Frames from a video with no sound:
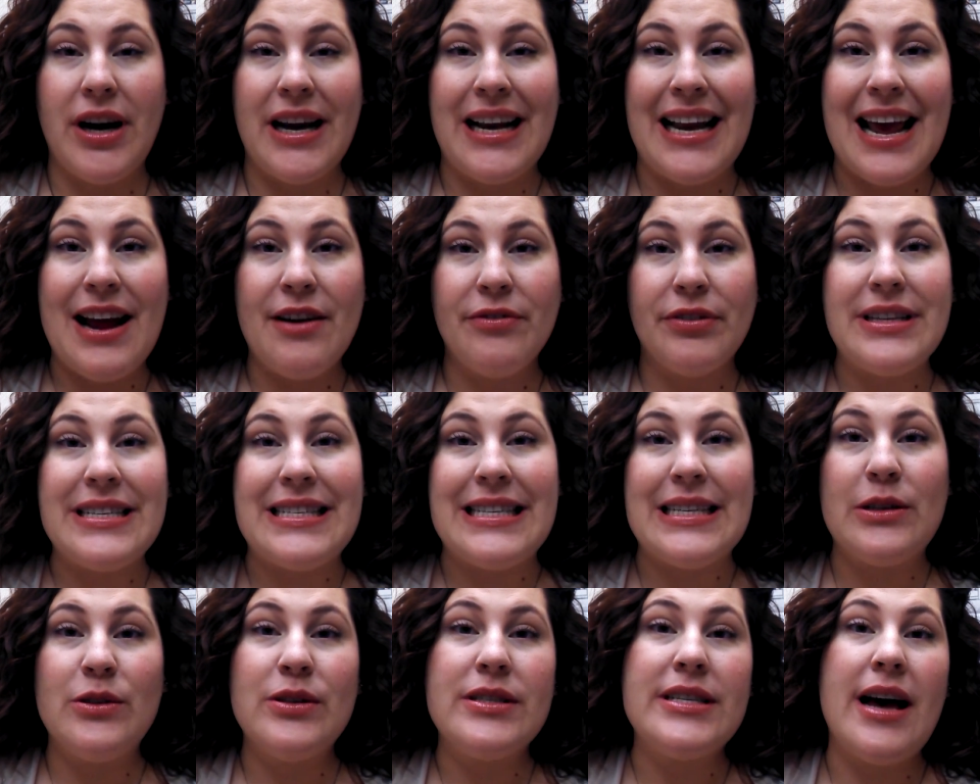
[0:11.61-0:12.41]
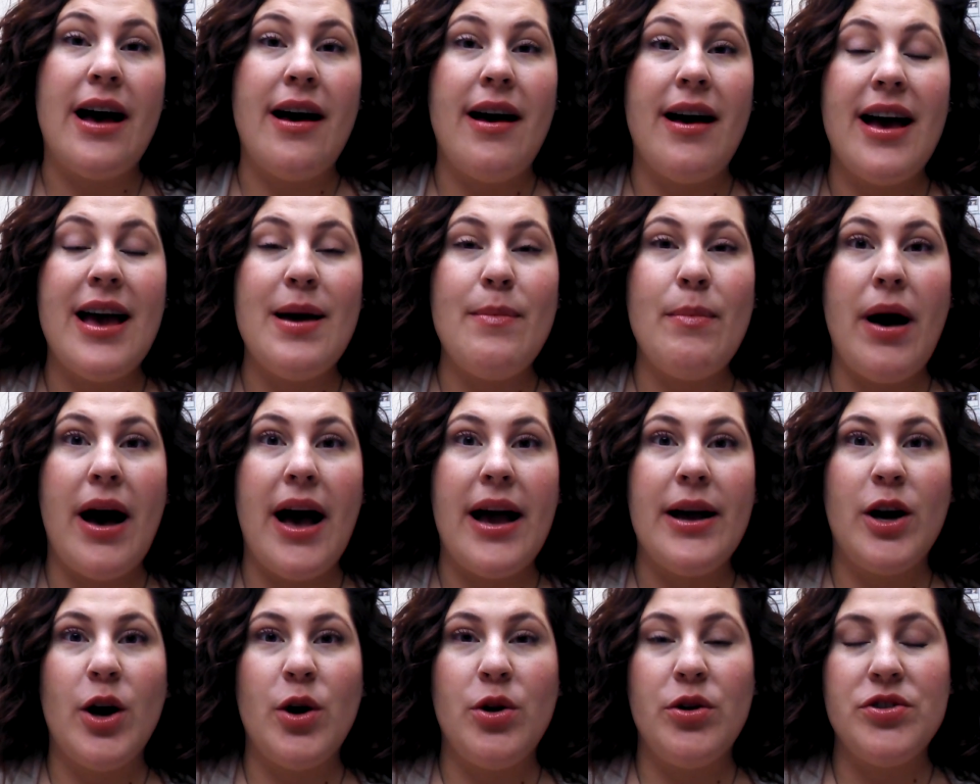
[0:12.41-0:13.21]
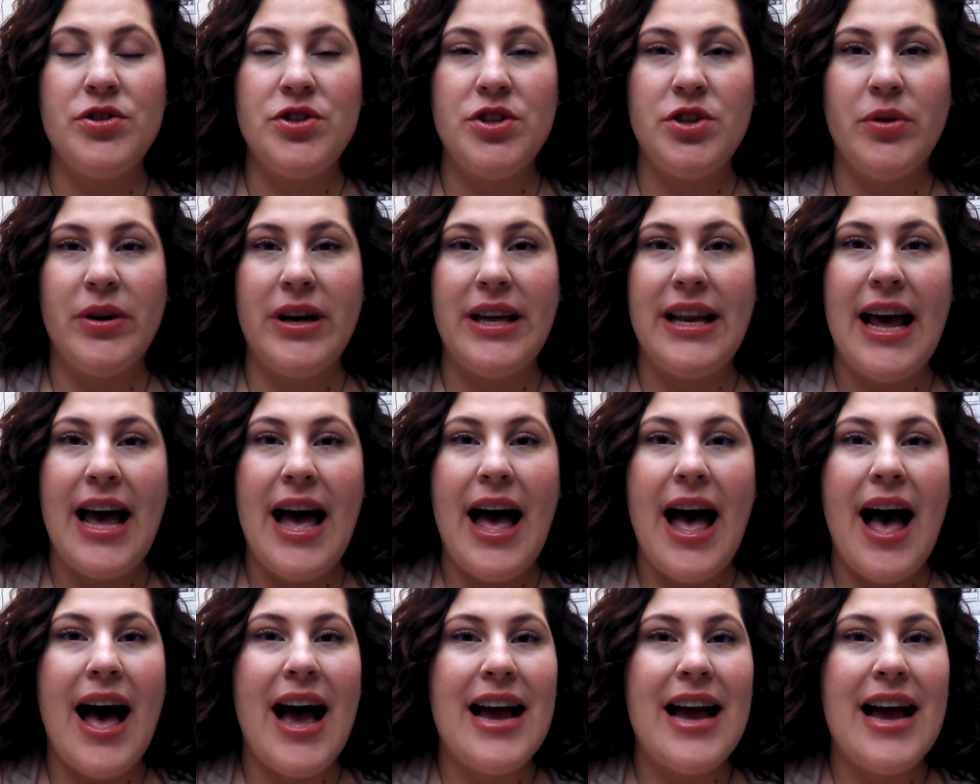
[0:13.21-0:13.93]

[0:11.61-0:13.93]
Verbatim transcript: And every single time I go to do it,